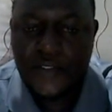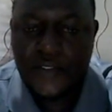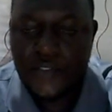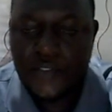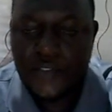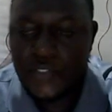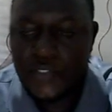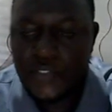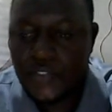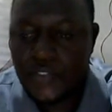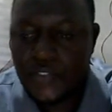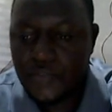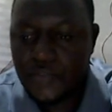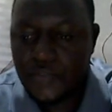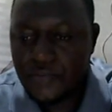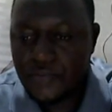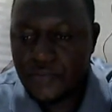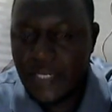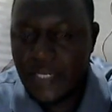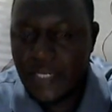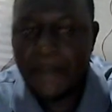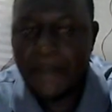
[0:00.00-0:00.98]
or
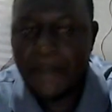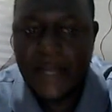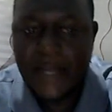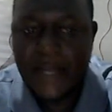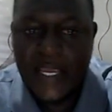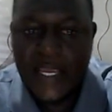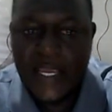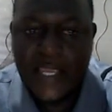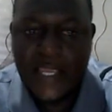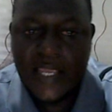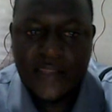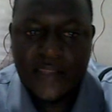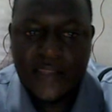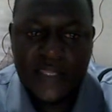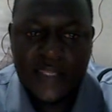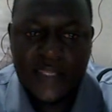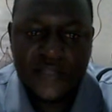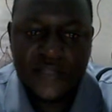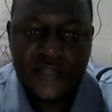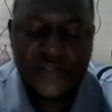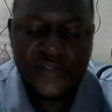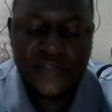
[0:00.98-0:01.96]
to apply the
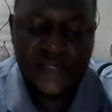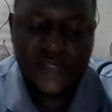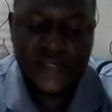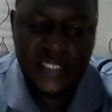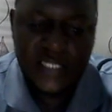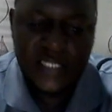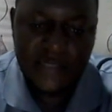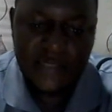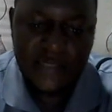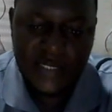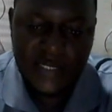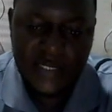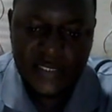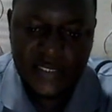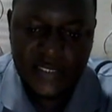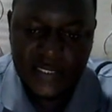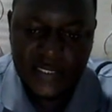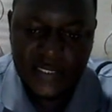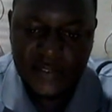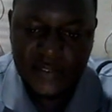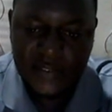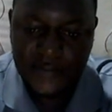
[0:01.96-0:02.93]
use of slide
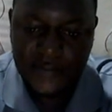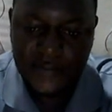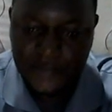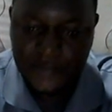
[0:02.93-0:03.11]
masters?